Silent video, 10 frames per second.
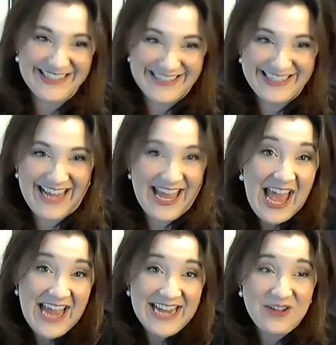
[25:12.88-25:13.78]
yes
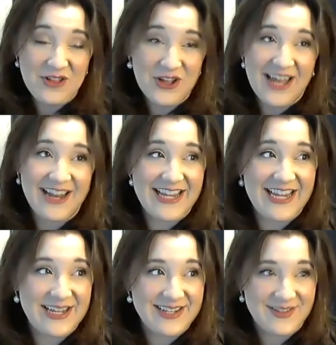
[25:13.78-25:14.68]
yeah and you look at it,
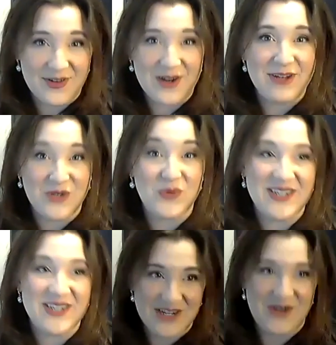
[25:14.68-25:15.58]
he is very much a
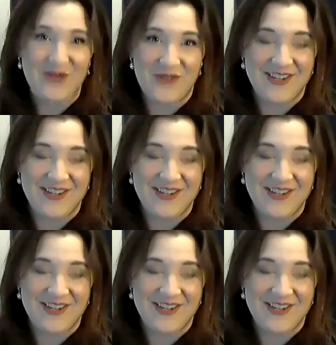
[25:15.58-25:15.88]
window